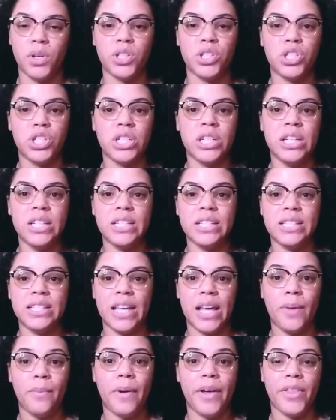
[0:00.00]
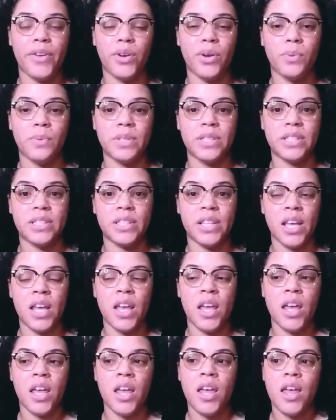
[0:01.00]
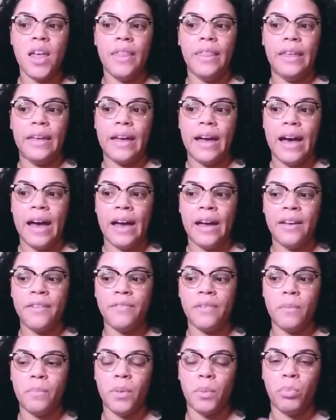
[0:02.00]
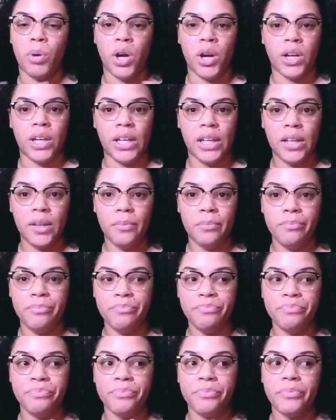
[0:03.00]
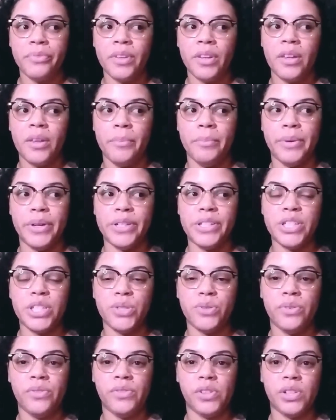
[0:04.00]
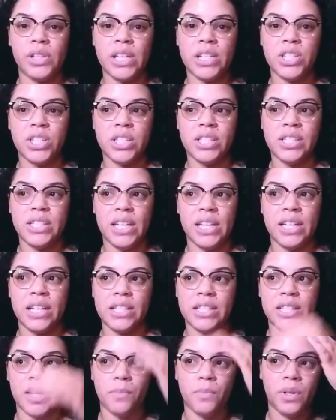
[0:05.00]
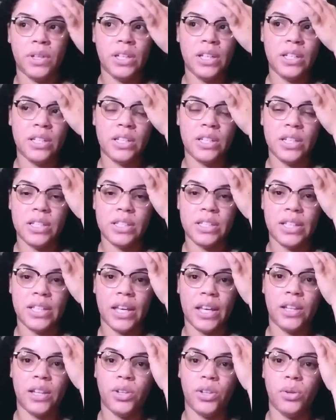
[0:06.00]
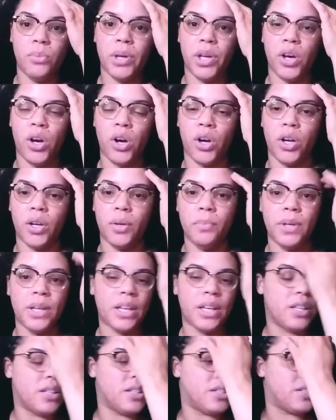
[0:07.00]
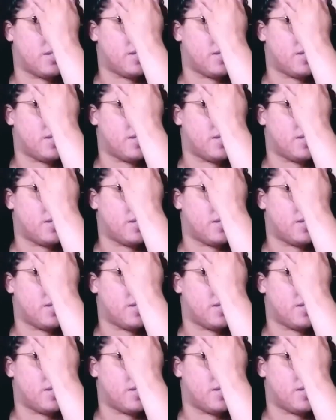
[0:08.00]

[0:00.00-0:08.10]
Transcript: She didn't say whether it was the guy from the party, but she revealed that she's dating someone, and it's like a little bit hard because